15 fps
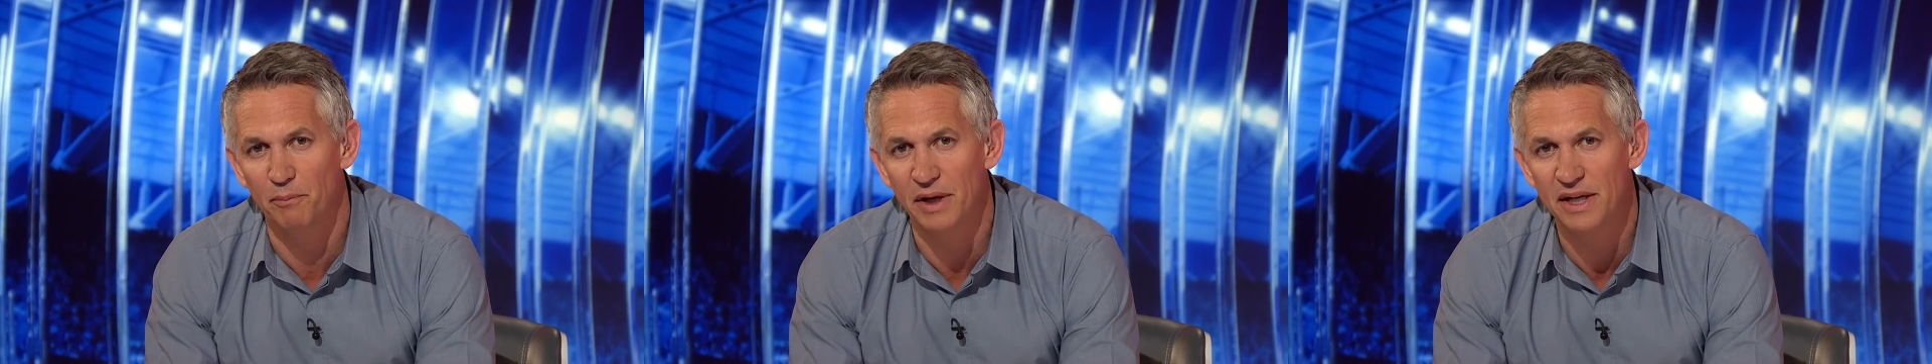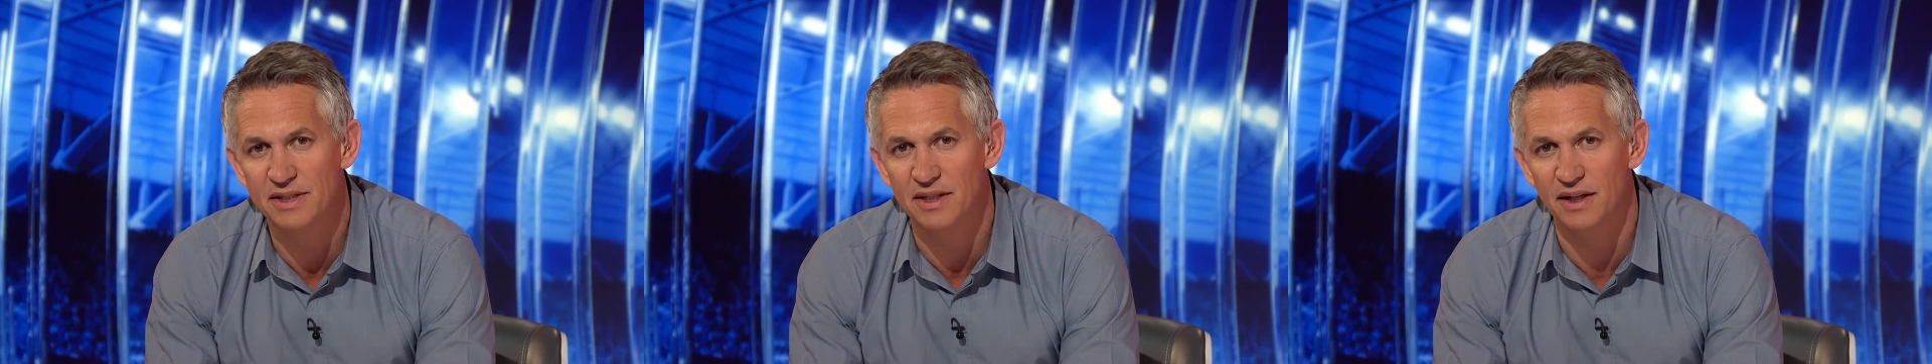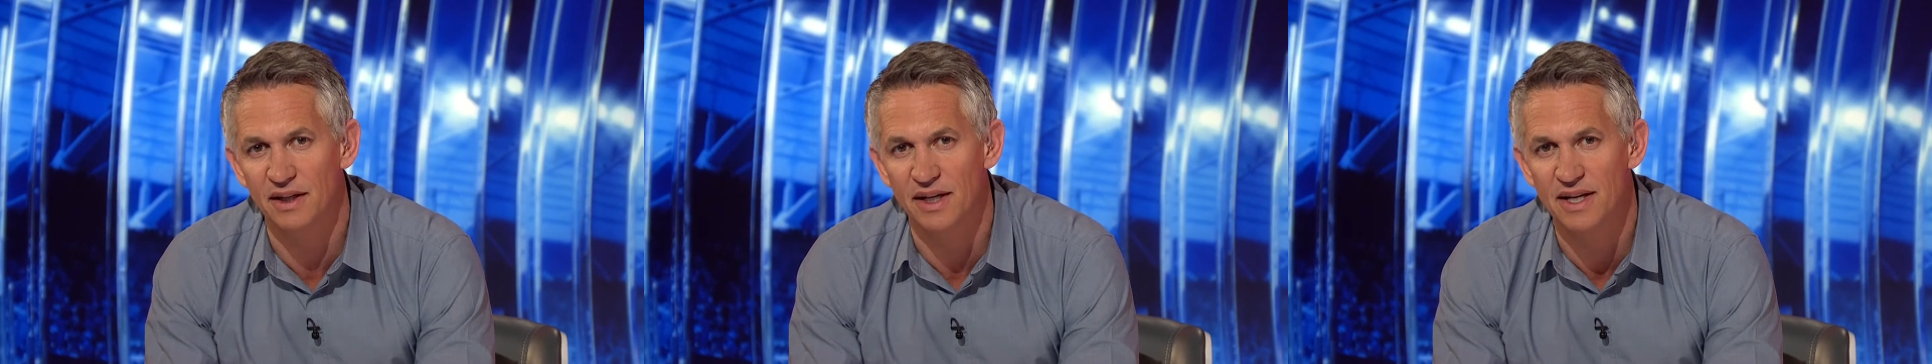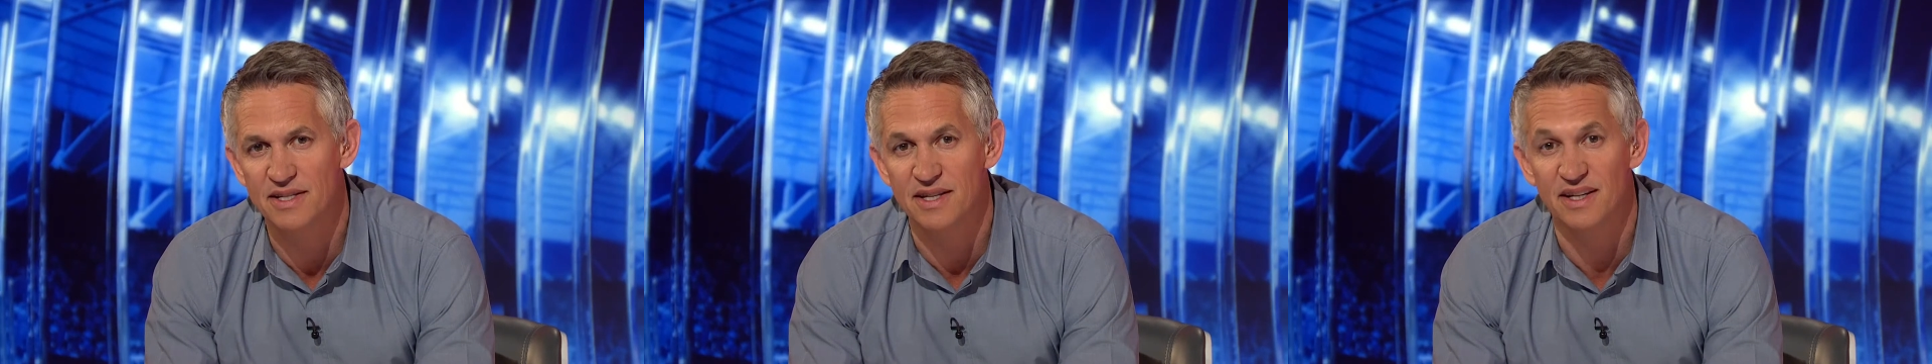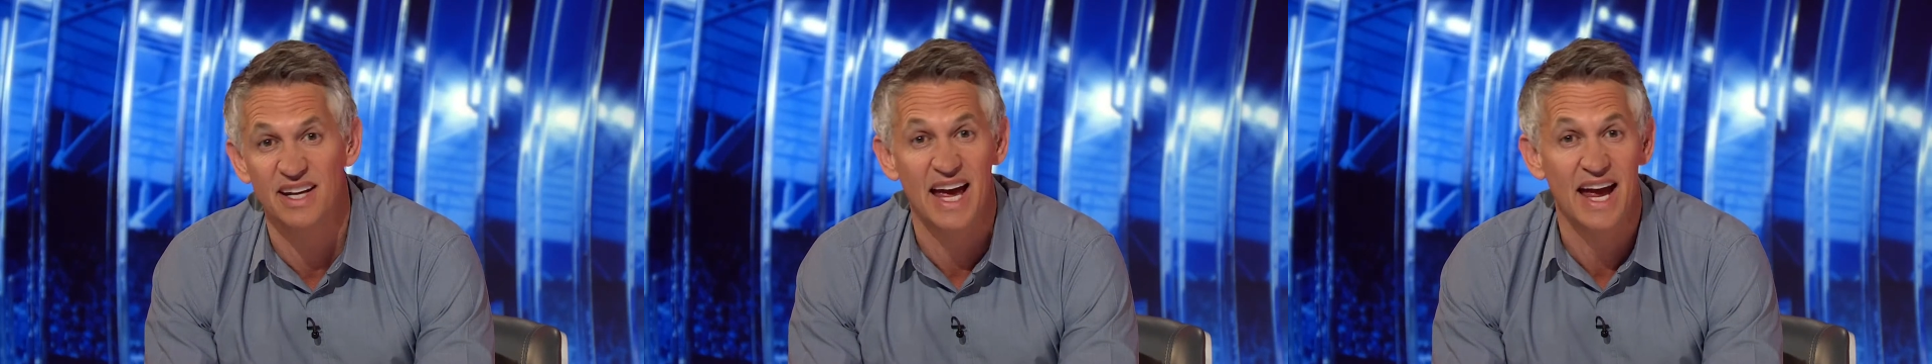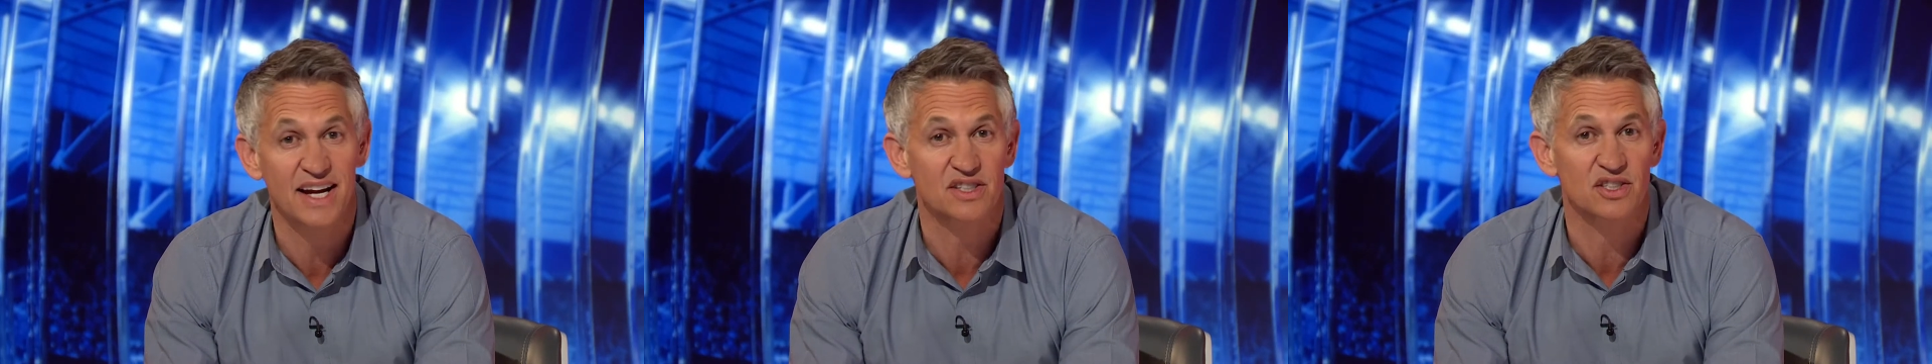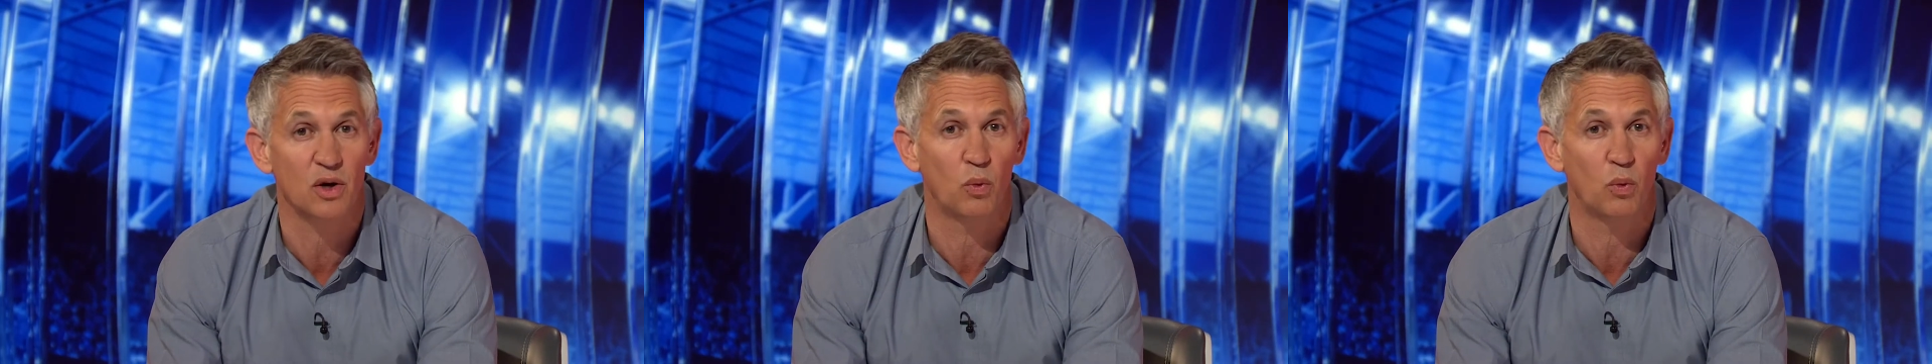Peter is an ex